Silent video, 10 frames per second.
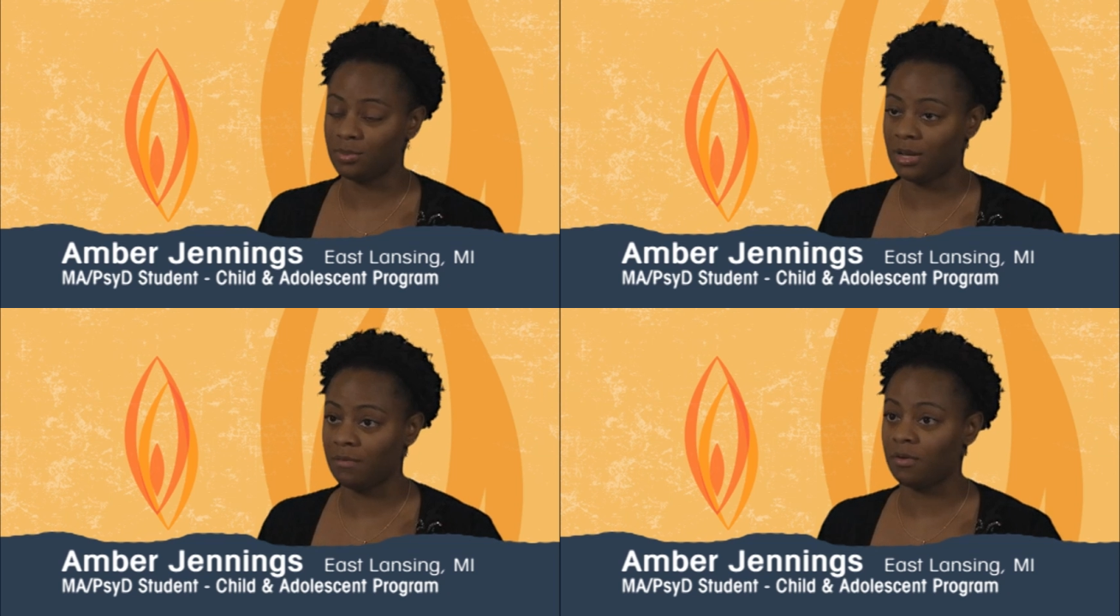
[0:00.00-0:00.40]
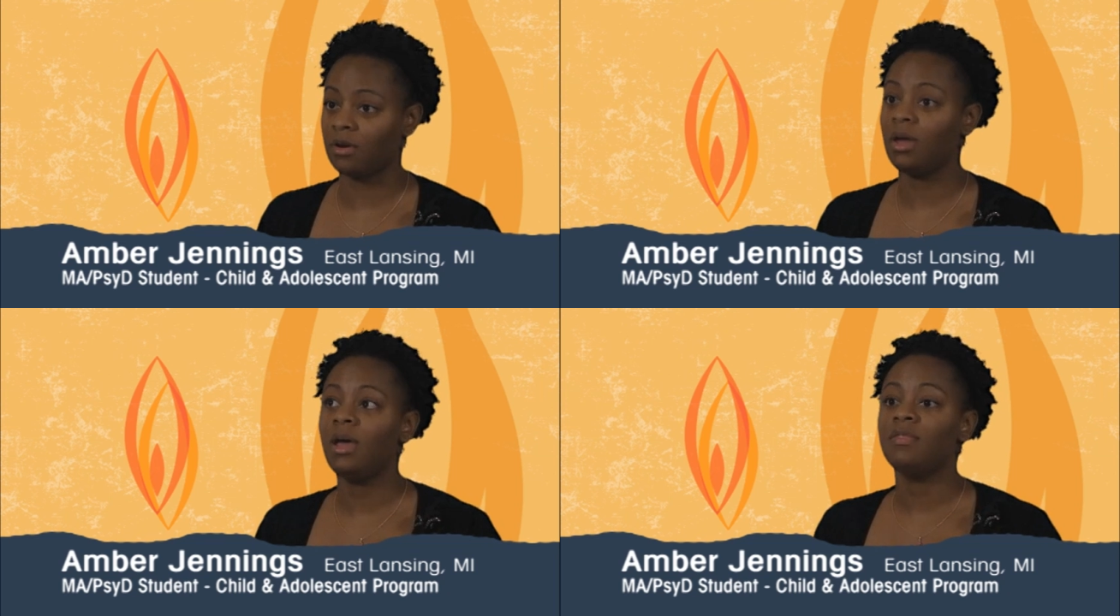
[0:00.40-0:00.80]

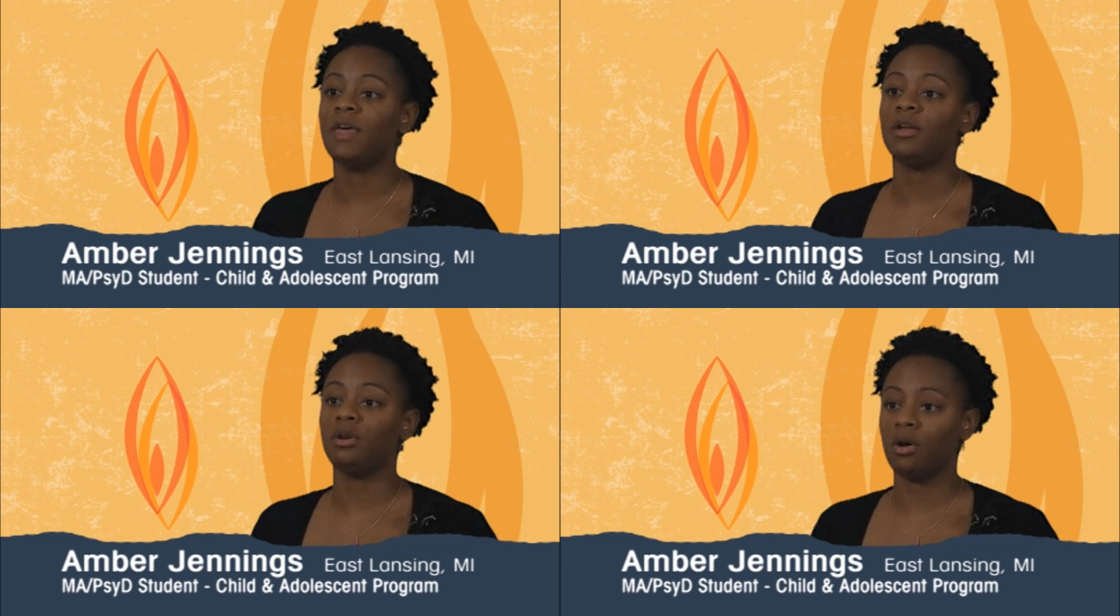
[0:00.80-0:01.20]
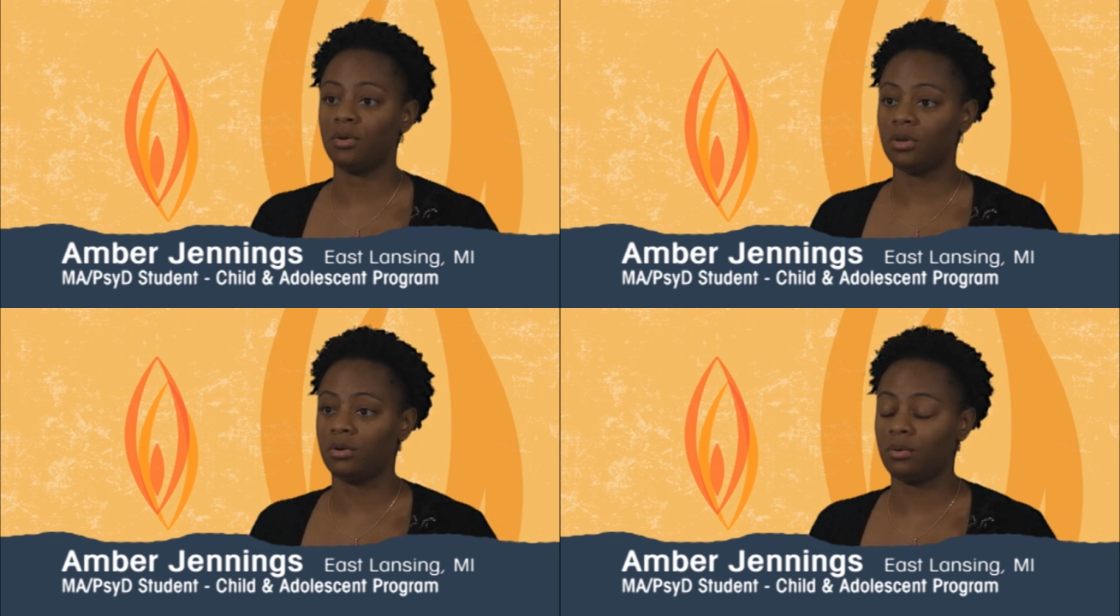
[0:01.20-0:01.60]
whenever they know
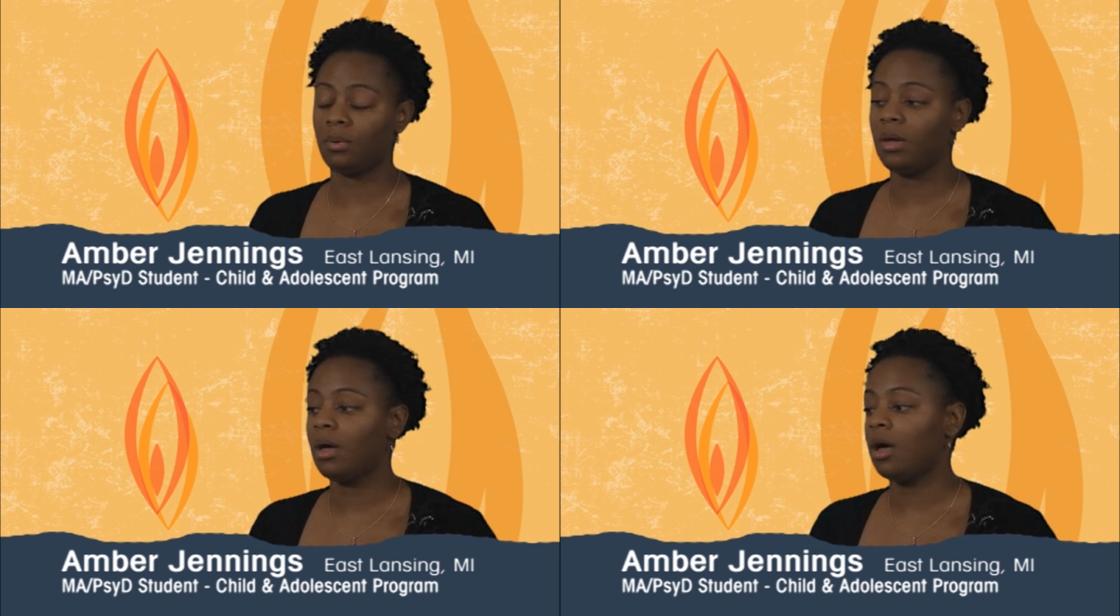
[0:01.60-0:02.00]
you.